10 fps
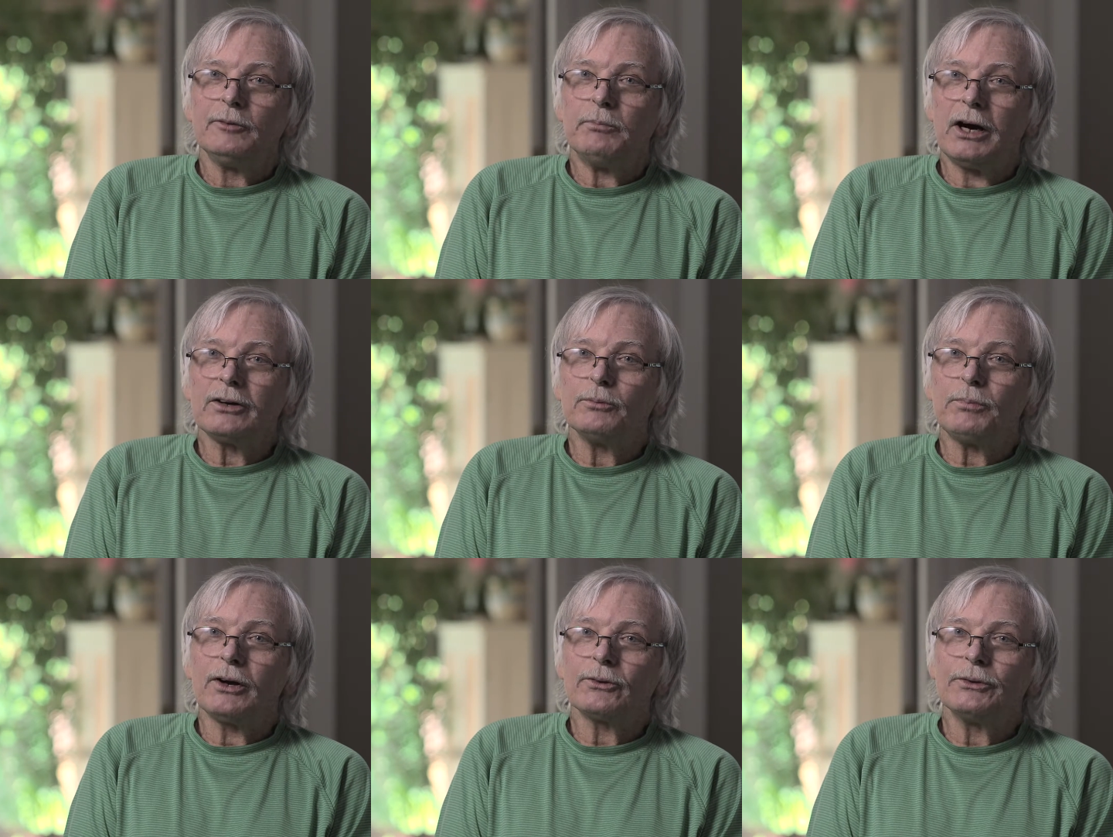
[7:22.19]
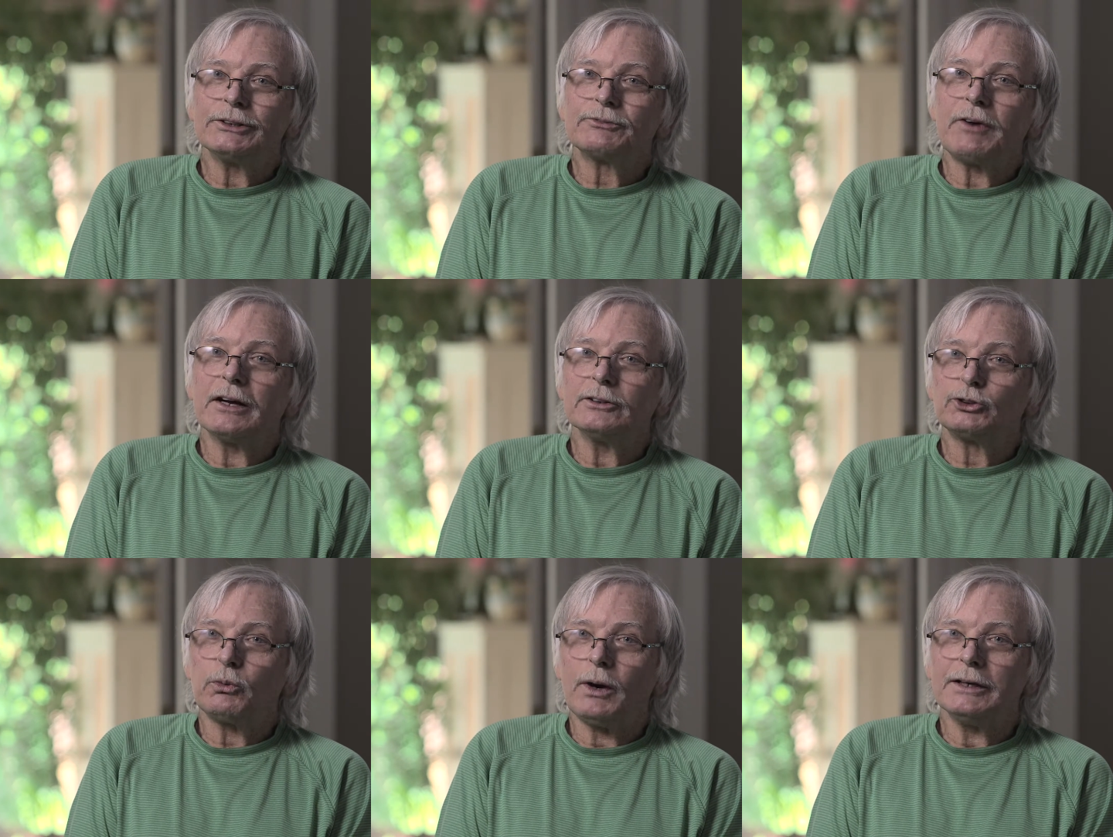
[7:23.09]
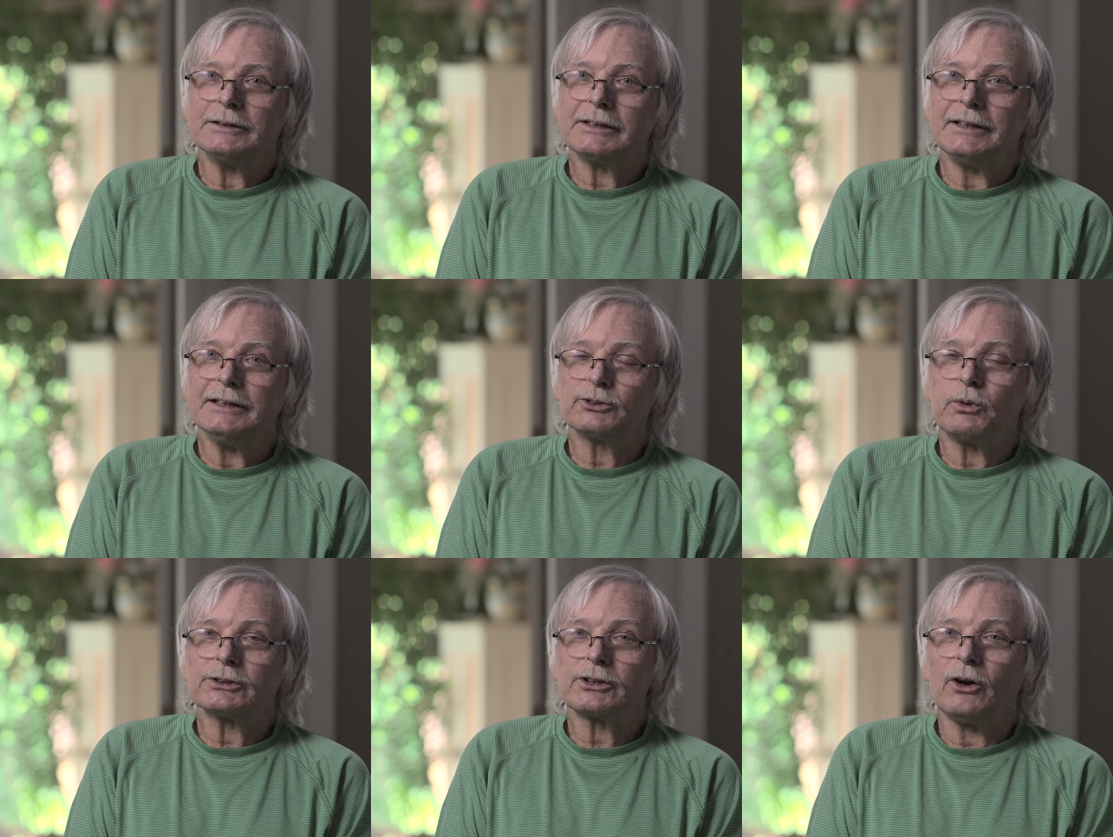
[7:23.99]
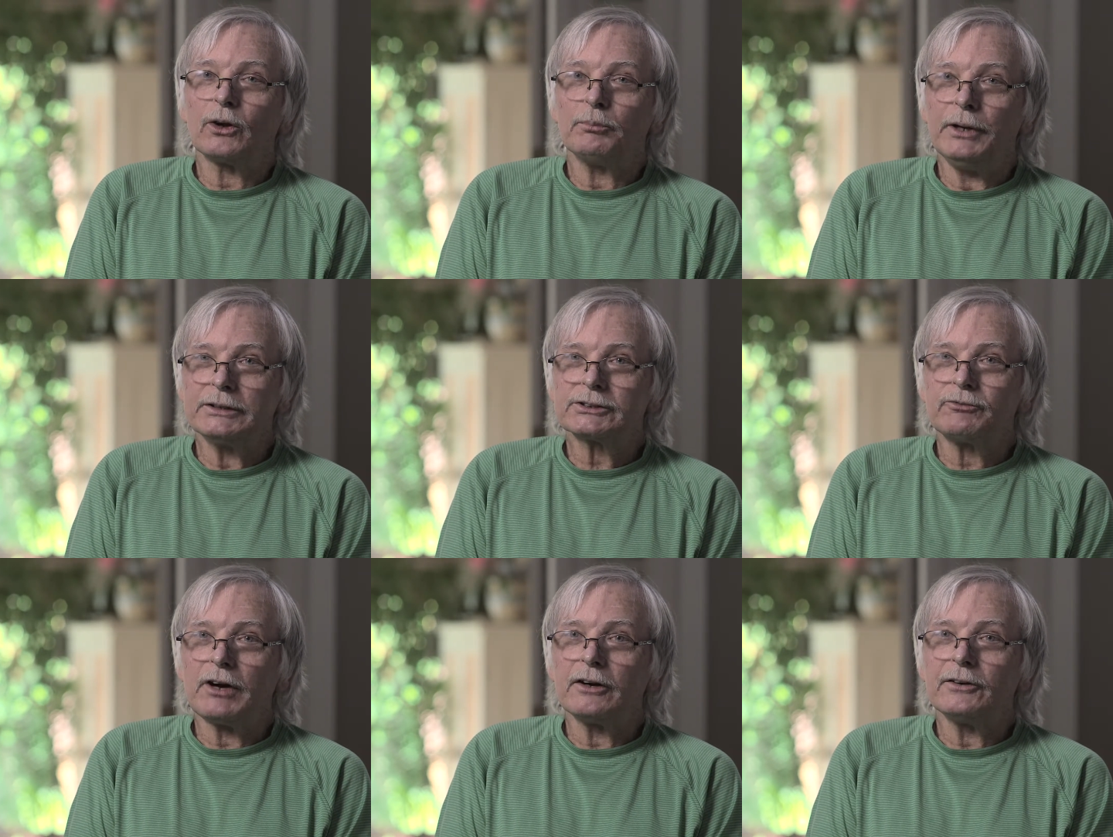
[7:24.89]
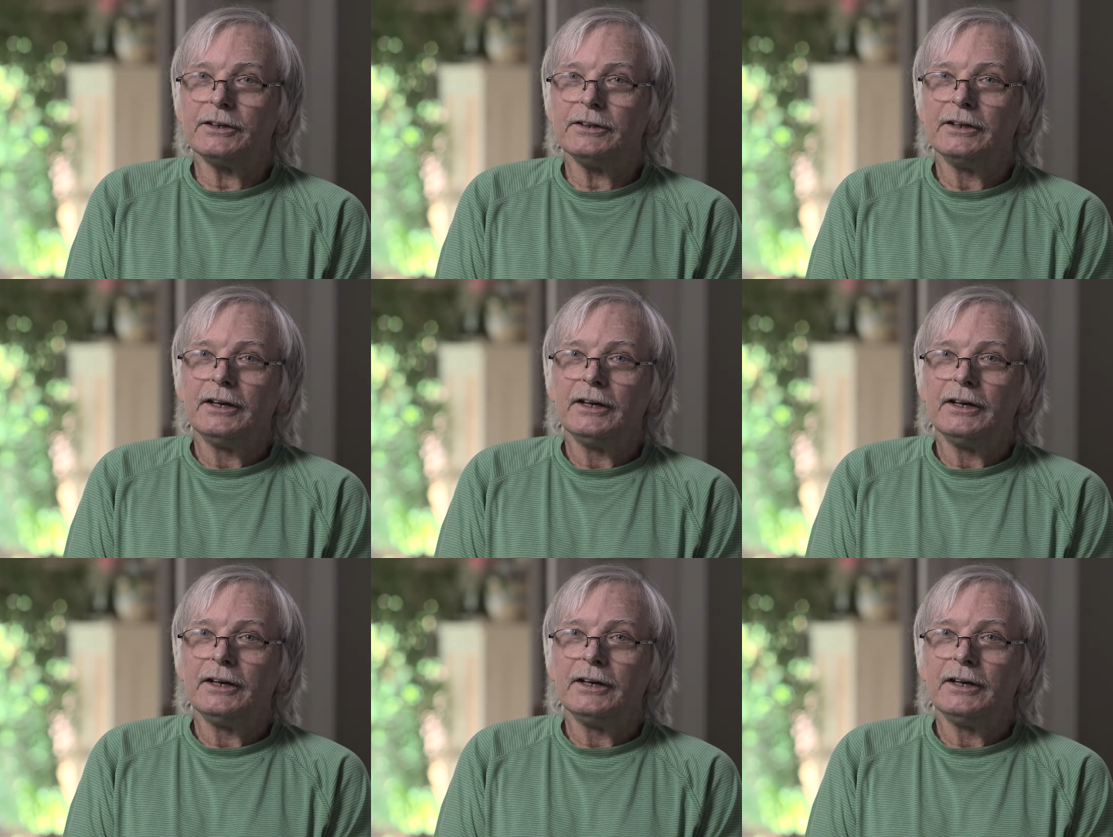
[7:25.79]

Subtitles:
Modern pottery is fired twice. It gets what's called a bisque firing,